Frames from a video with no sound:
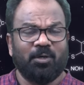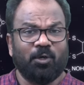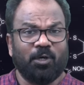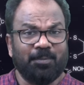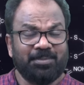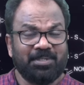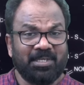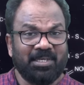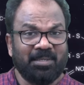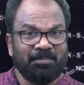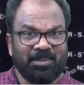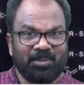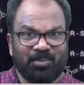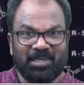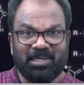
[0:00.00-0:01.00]
Option
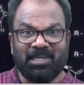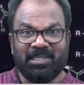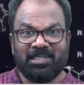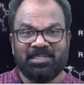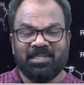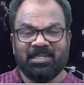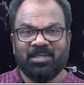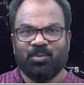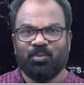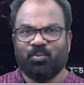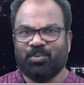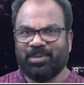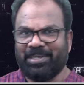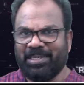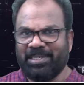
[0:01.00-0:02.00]
number 1 is
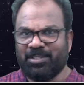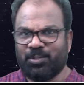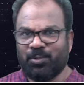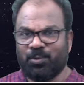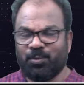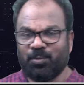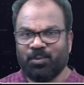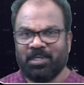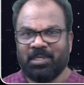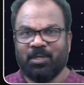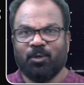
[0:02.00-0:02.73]
1:2.